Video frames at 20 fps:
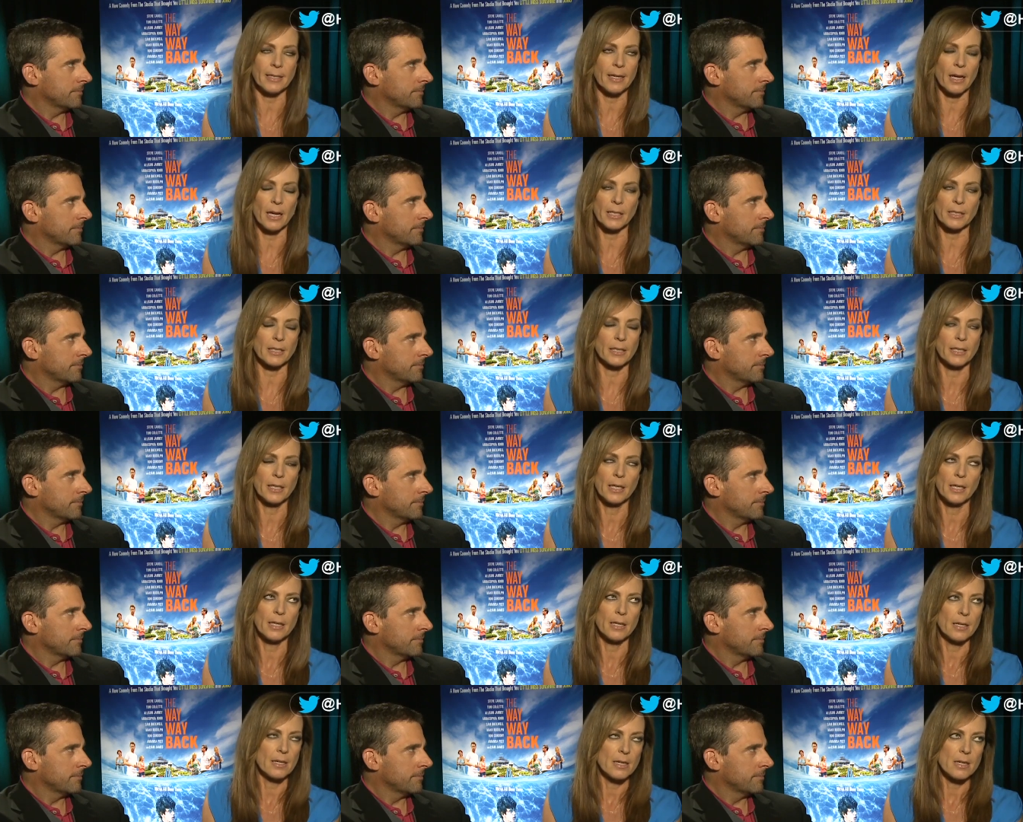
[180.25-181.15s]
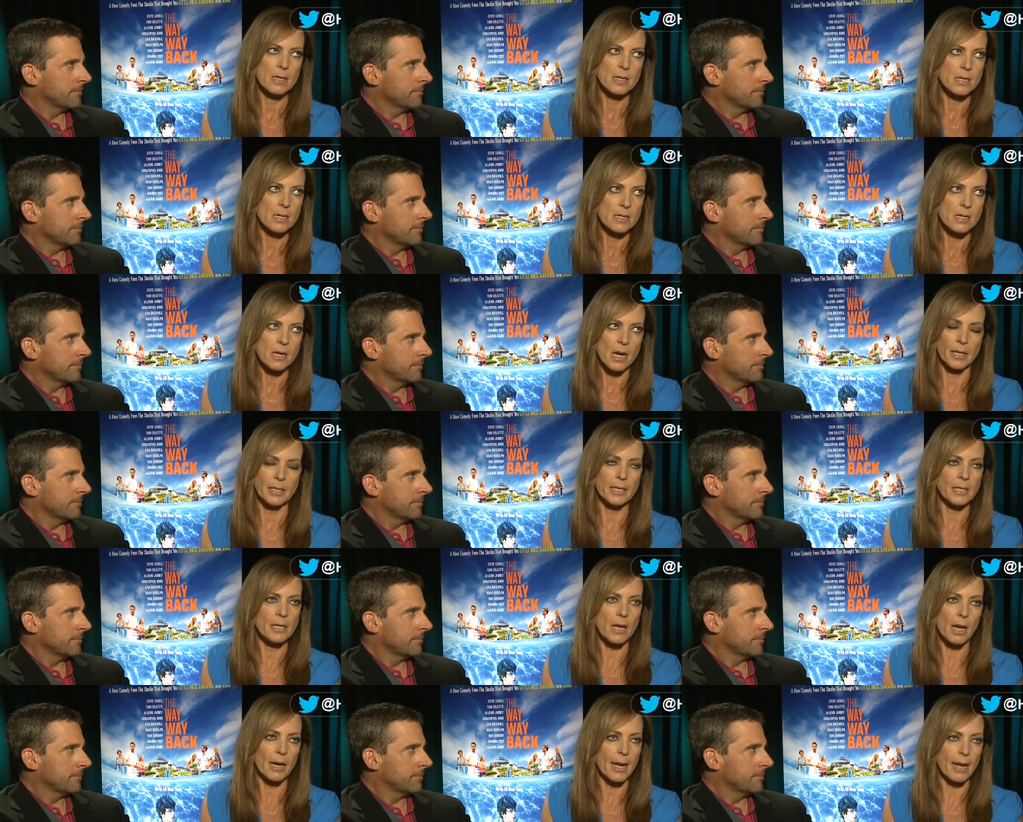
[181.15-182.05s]
Speaker 1: not. I did
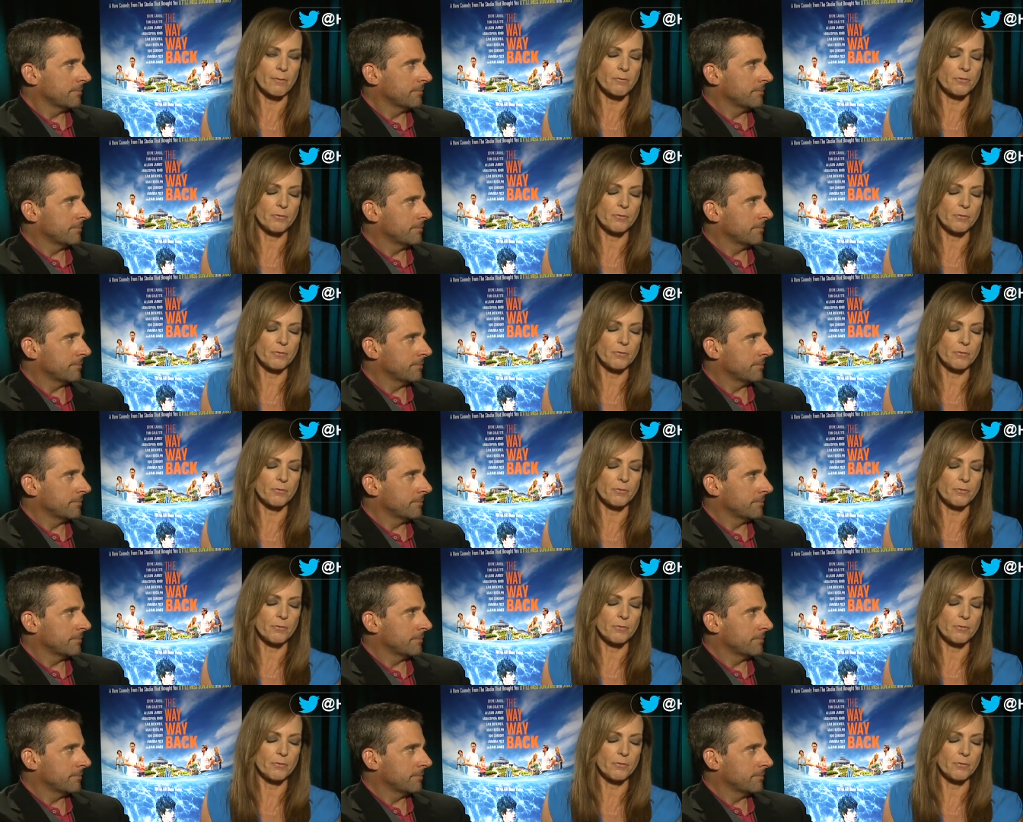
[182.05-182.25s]
not have